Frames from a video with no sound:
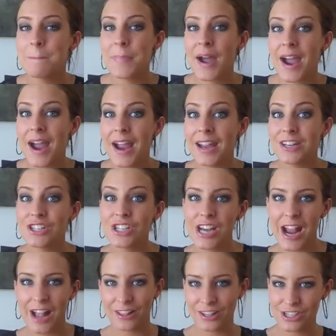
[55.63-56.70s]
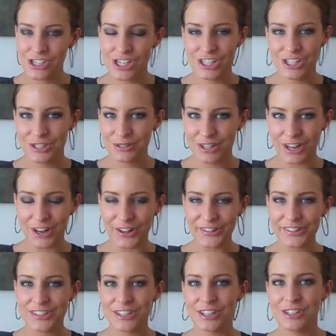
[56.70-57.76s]
by challenging you
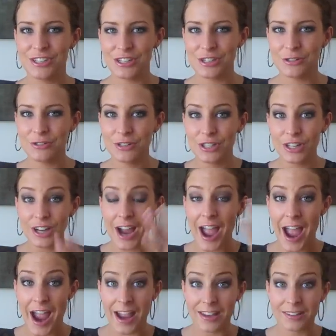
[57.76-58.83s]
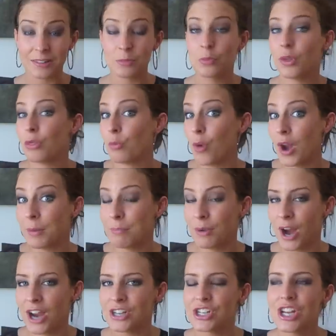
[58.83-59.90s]
girls to do your eyes with one
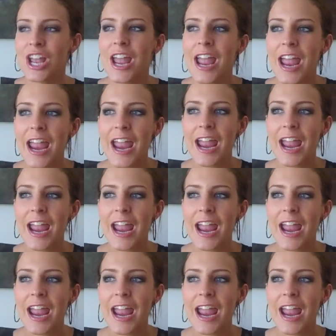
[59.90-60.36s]
brush.